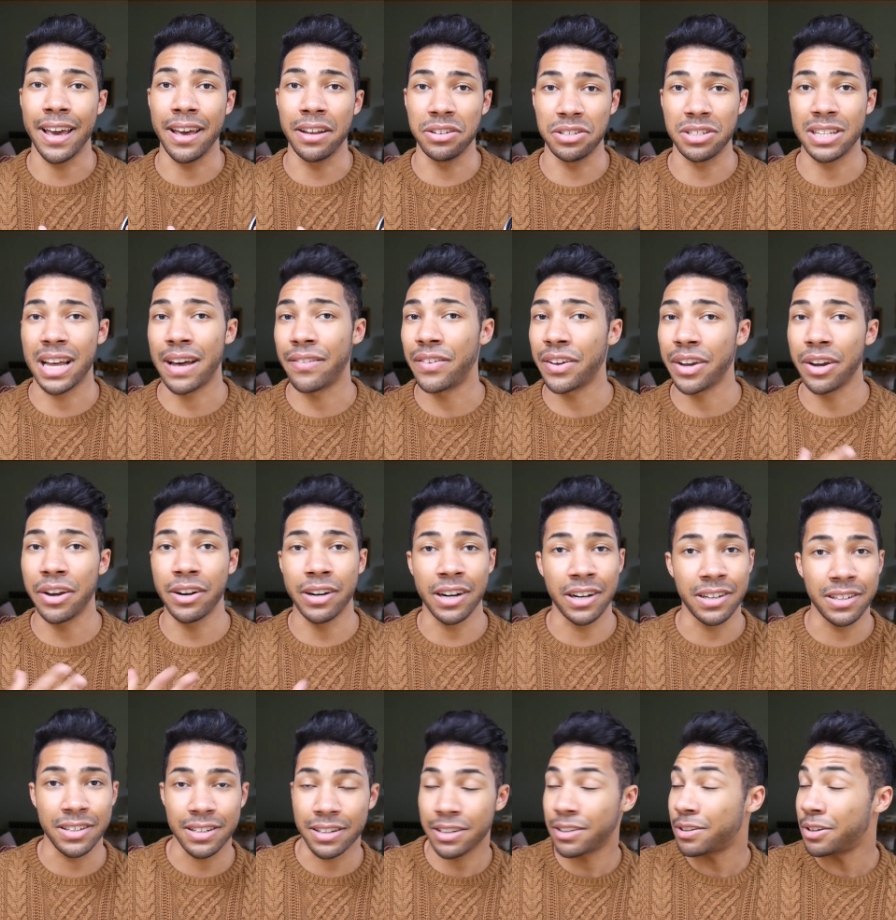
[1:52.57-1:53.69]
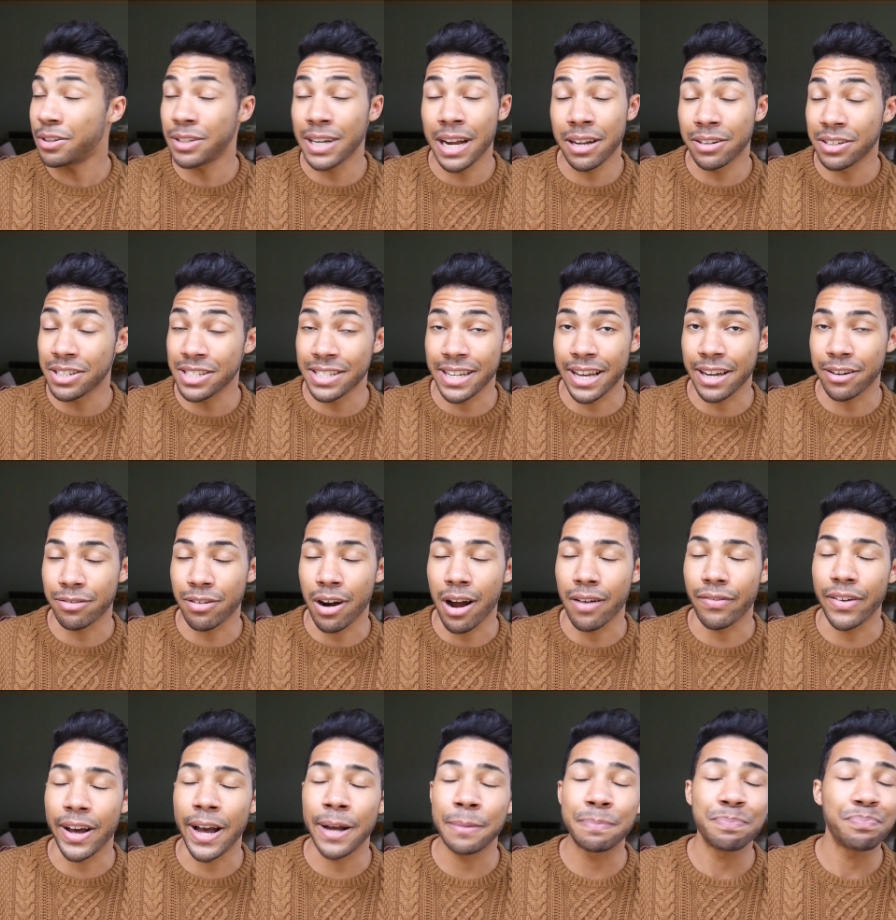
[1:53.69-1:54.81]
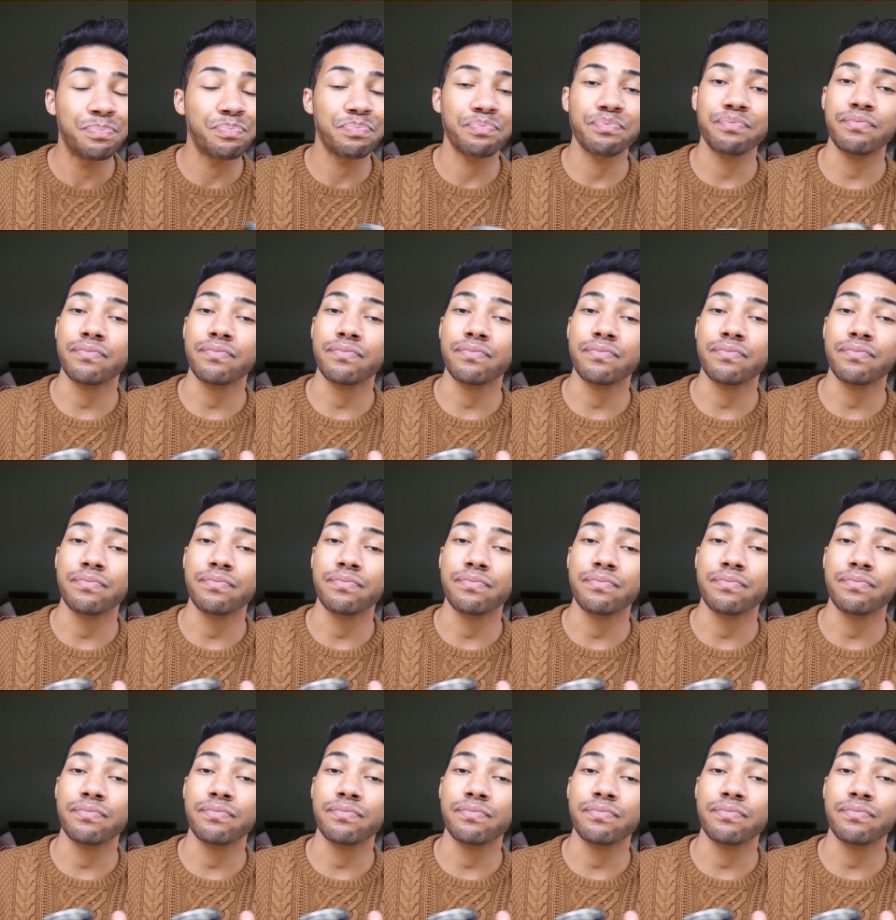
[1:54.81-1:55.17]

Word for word: and just have it go down, go down the sink rather